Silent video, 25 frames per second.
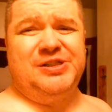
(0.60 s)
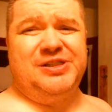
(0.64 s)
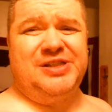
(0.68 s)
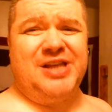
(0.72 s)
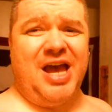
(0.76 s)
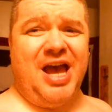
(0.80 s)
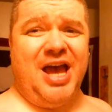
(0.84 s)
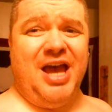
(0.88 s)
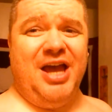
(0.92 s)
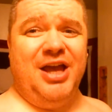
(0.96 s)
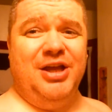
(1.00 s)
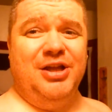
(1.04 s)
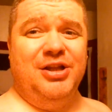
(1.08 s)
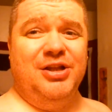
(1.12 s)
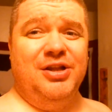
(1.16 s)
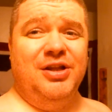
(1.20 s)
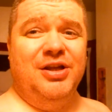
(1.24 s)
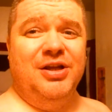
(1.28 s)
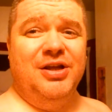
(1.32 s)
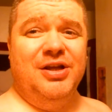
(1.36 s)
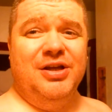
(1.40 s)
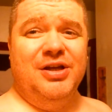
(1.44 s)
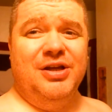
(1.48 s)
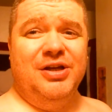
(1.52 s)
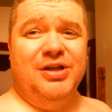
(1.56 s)
Saying
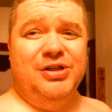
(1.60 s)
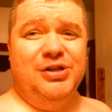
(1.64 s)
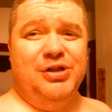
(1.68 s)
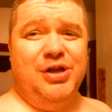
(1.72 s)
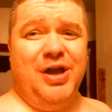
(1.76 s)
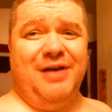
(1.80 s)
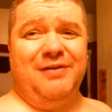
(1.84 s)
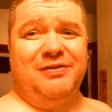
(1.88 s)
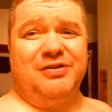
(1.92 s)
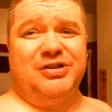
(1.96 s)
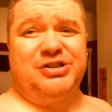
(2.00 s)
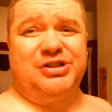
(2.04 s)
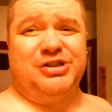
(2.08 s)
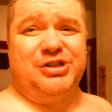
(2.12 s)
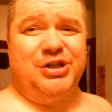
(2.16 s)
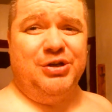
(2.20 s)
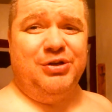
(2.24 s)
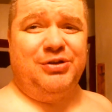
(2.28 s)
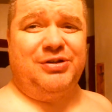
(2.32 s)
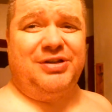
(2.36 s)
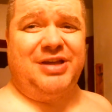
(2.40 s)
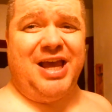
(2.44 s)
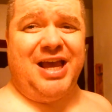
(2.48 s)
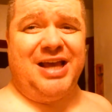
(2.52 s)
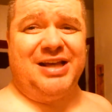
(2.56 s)
You have a
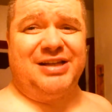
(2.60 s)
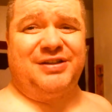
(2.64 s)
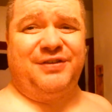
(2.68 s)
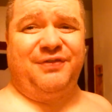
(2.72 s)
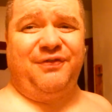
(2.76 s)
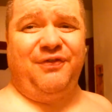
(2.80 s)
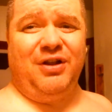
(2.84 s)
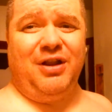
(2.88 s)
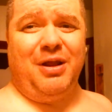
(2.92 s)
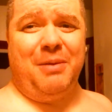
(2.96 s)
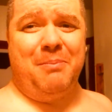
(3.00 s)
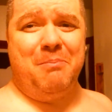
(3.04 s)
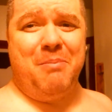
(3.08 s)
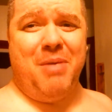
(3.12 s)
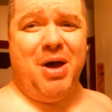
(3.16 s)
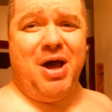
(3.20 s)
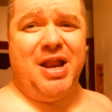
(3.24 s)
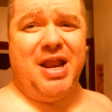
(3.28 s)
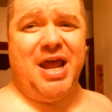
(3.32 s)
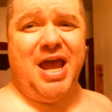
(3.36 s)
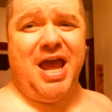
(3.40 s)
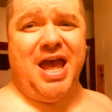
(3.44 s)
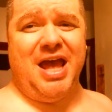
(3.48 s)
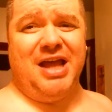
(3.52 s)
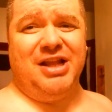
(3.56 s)
suitcase full of
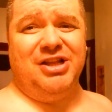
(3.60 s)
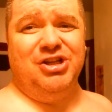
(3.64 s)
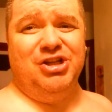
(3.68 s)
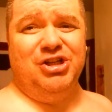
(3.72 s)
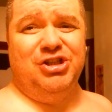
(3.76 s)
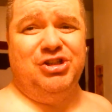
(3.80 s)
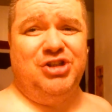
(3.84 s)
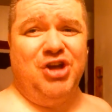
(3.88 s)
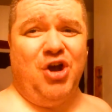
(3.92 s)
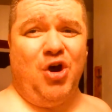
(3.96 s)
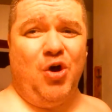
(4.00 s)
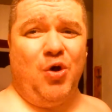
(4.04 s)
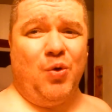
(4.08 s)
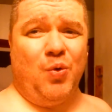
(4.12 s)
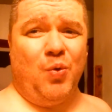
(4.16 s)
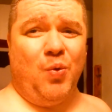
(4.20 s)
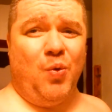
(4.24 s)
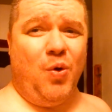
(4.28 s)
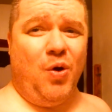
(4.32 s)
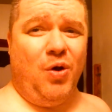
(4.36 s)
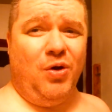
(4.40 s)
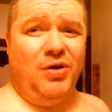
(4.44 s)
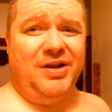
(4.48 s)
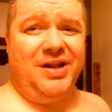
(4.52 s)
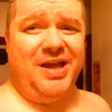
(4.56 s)
money and you don't
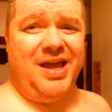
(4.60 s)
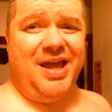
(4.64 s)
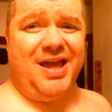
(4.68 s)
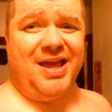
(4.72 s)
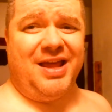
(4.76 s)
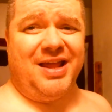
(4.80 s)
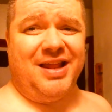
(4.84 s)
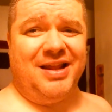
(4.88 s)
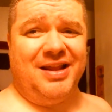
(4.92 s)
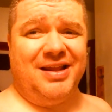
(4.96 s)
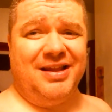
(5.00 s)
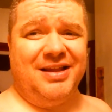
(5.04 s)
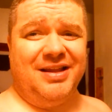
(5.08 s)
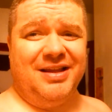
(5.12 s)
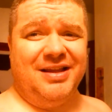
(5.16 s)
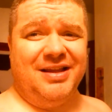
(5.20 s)
want it.